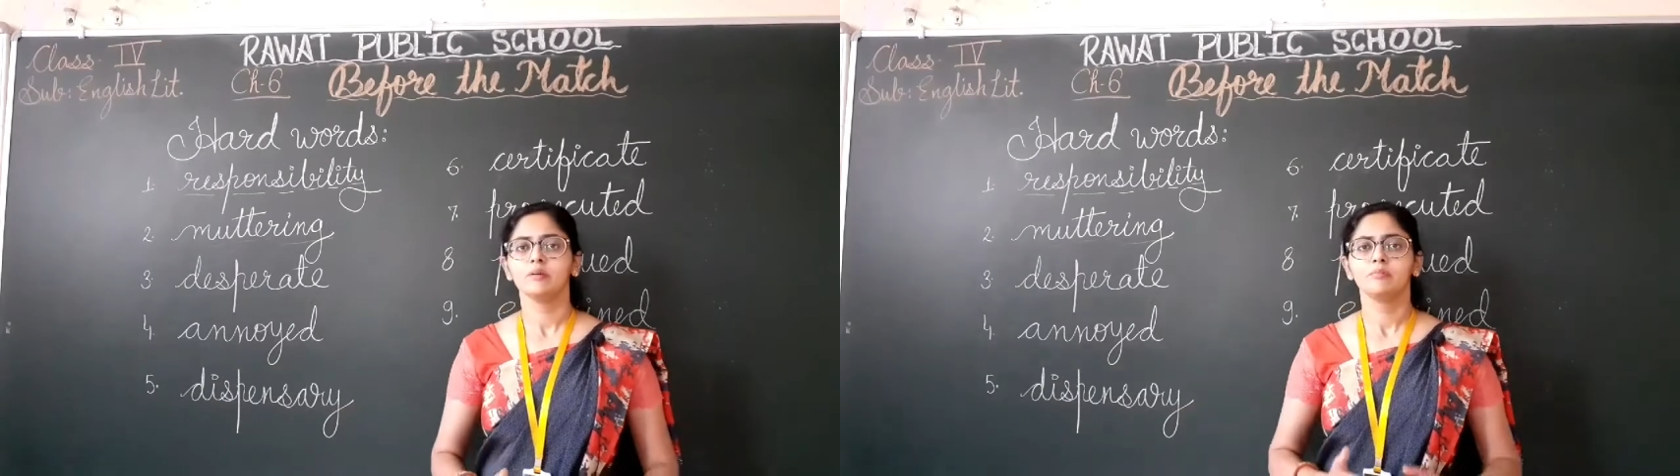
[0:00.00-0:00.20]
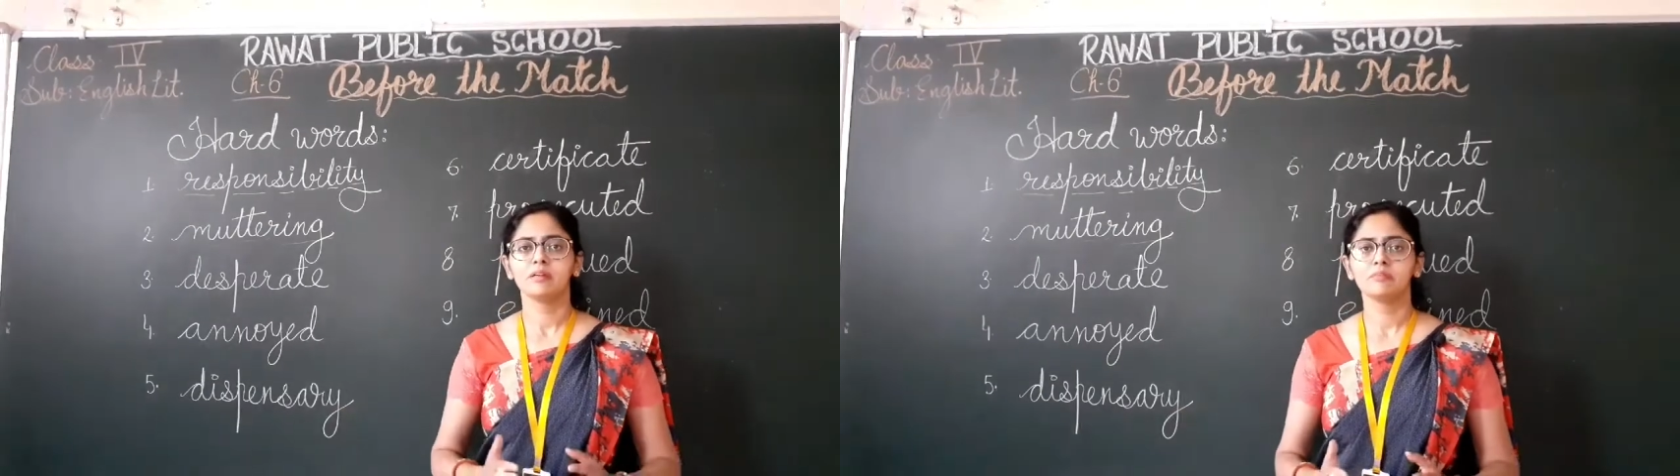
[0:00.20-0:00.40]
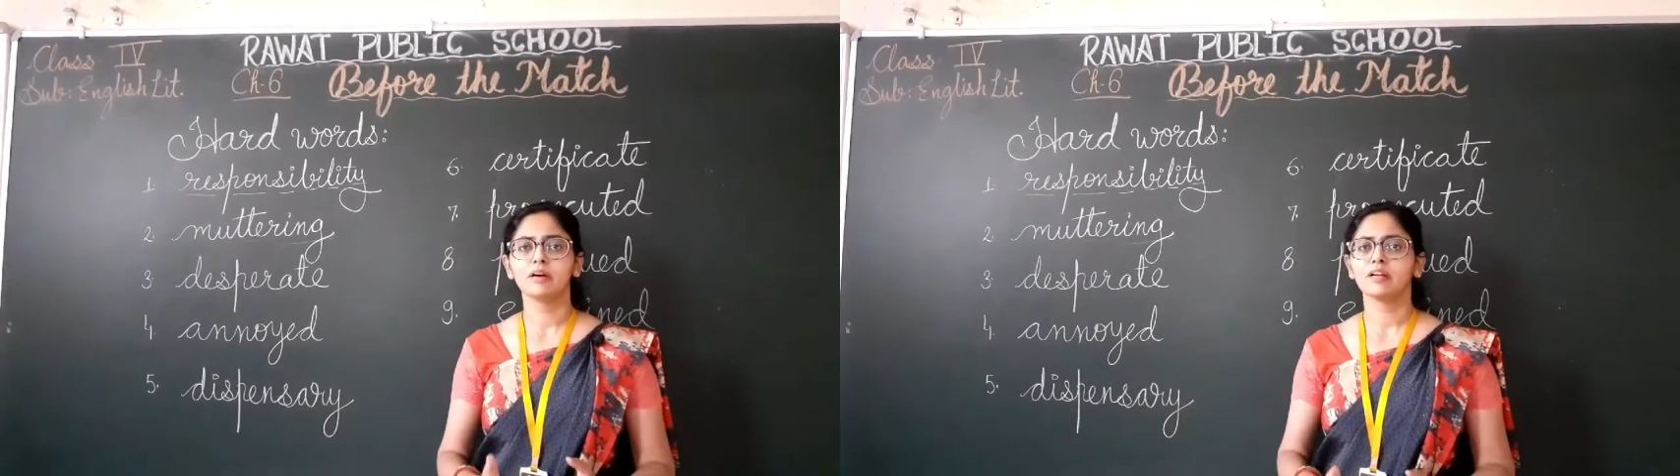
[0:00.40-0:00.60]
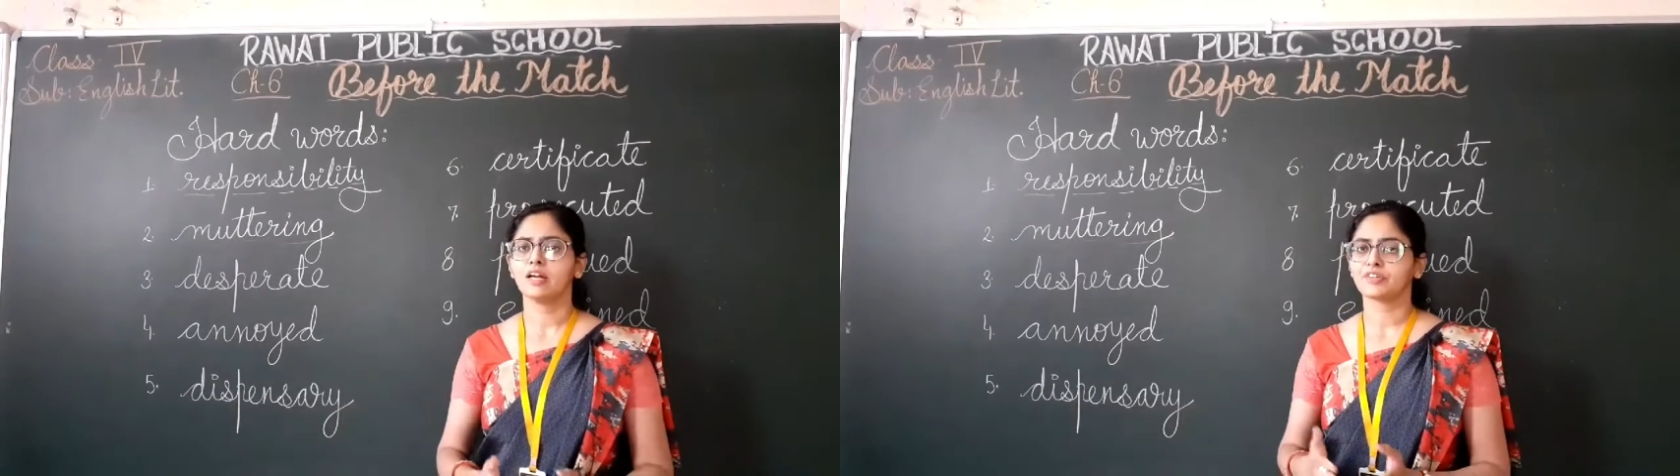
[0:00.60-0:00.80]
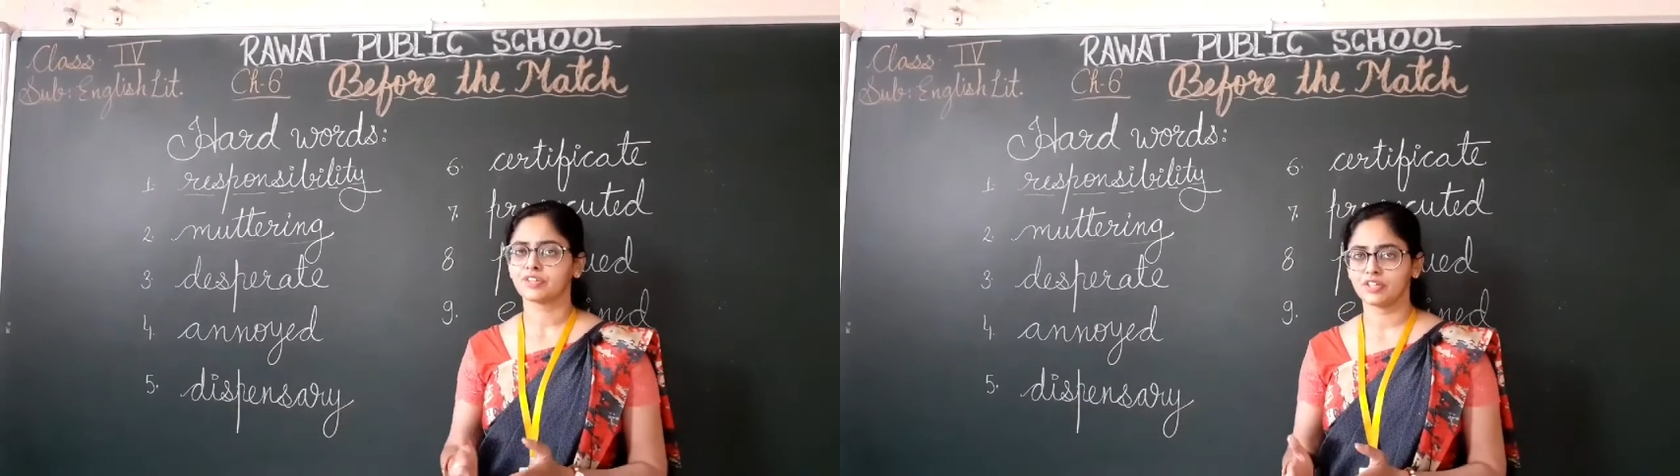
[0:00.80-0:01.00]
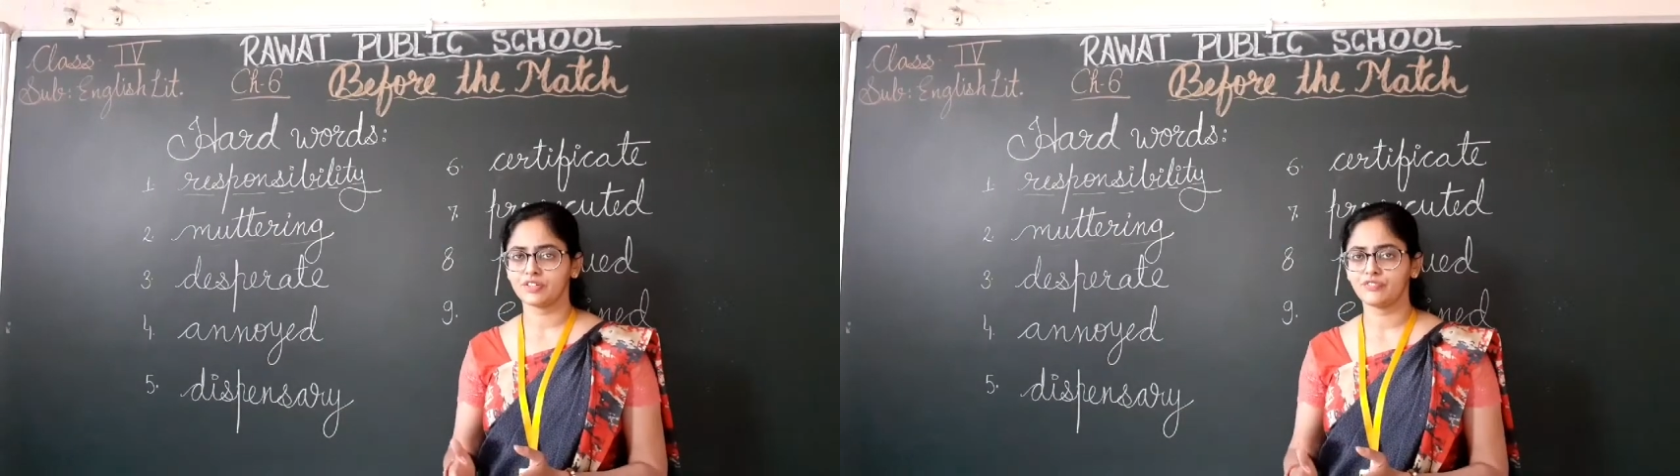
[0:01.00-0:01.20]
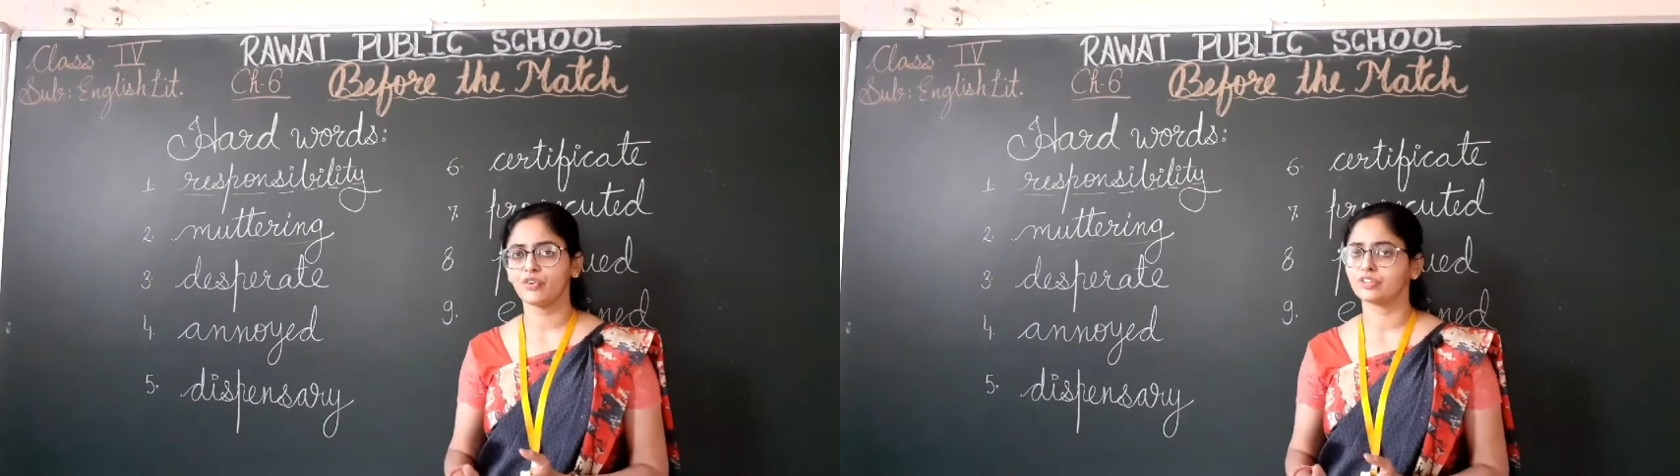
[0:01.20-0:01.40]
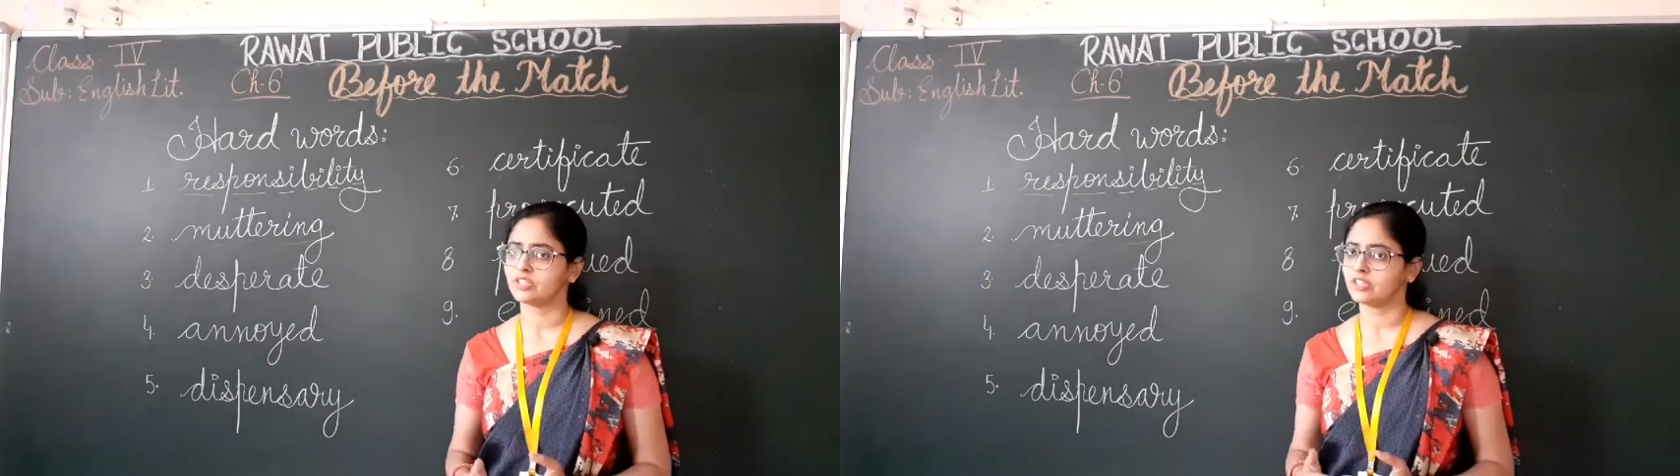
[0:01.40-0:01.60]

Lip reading: people are treated for their